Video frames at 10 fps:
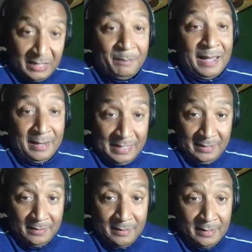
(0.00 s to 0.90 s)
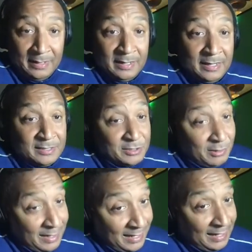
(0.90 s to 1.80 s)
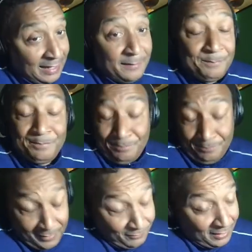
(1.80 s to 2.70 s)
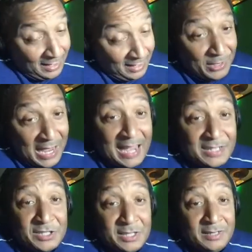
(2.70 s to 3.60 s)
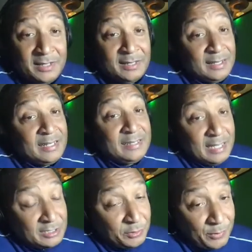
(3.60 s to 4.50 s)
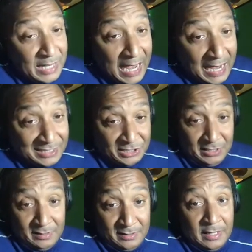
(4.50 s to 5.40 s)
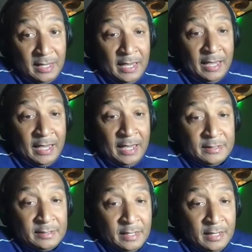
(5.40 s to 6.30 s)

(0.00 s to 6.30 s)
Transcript: about it. And so, hey, for every action, there's a reaction. And,